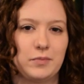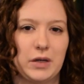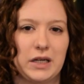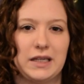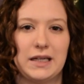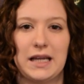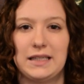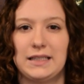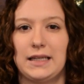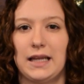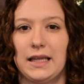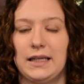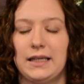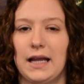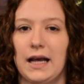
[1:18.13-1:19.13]
but in
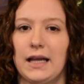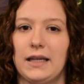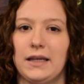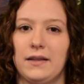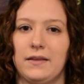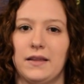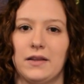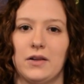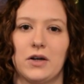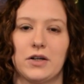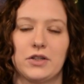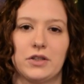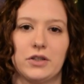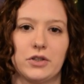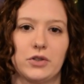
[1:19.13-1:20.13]
1999 they
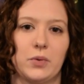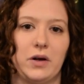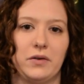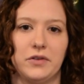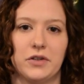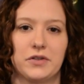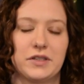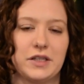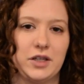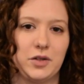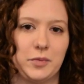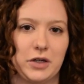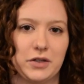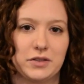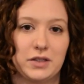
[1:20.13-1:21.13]
launched their 12-year single
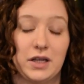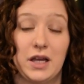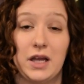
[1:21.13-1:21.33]
malt,